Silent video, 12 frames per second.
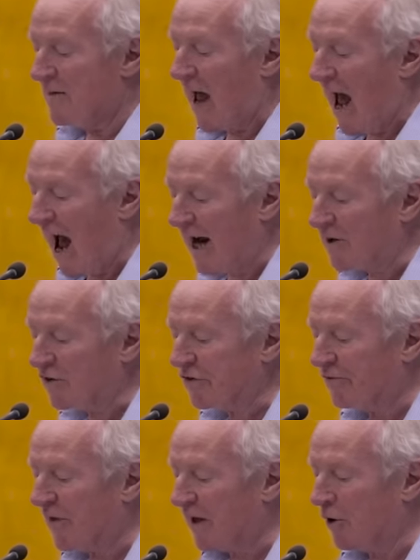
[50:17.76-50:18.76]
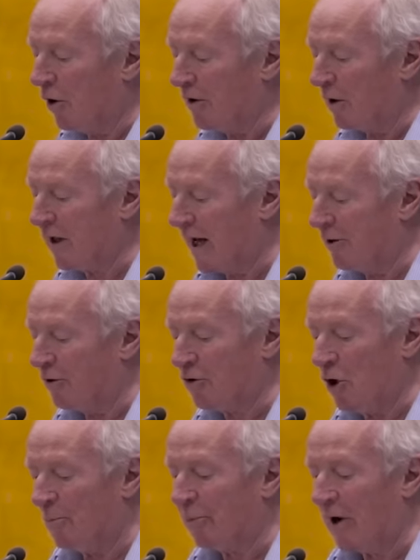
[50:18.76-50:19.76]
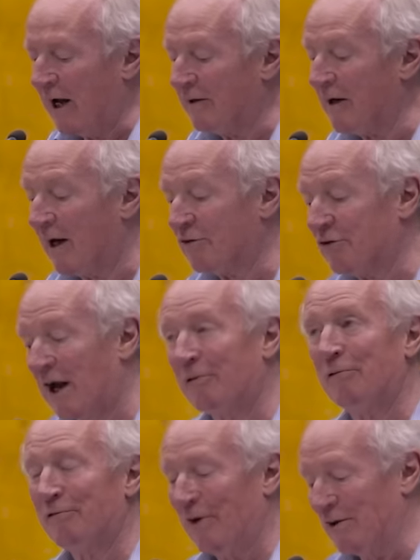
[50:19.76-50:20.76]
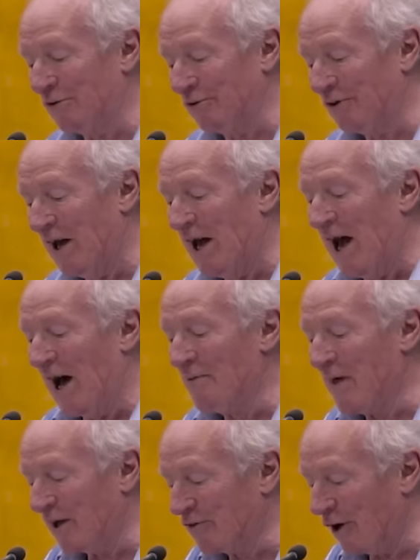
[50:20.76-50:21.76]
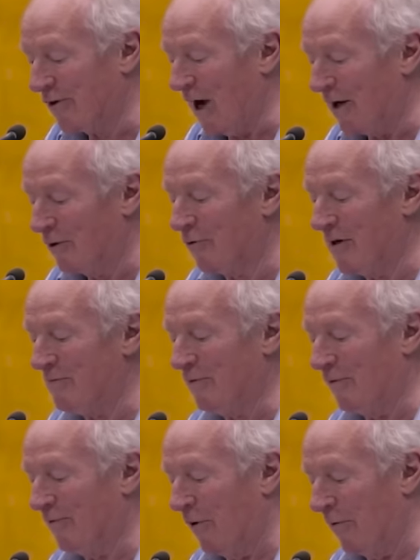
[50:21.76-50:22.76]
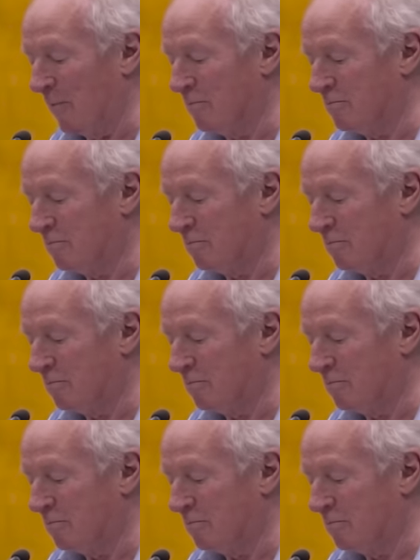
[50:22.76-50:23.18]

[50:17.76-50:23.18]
They act as if they cannot comprehend our sacrifices and thus are ungrateful for them.